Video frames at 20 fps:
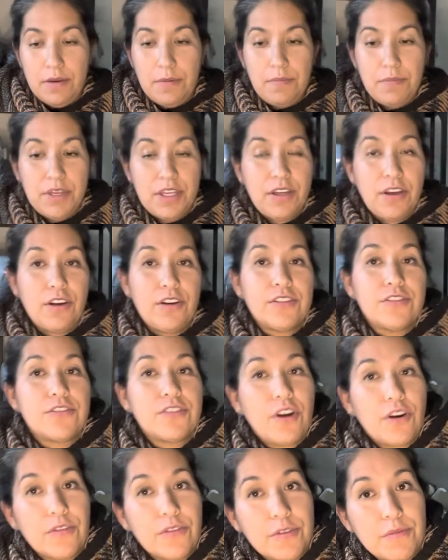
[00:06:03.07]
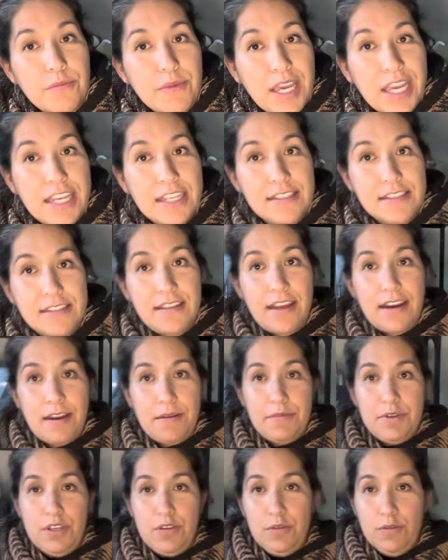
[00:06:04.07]
because of the base that
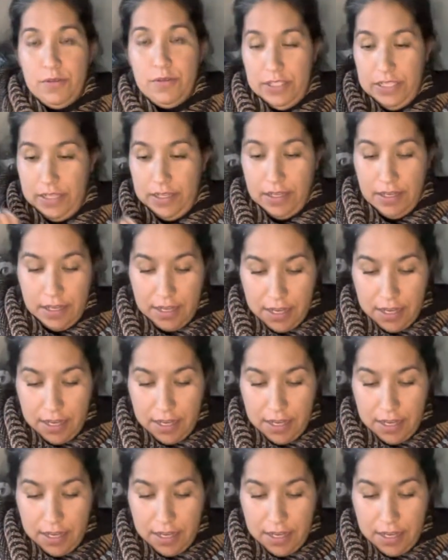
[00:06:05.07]
I'm using.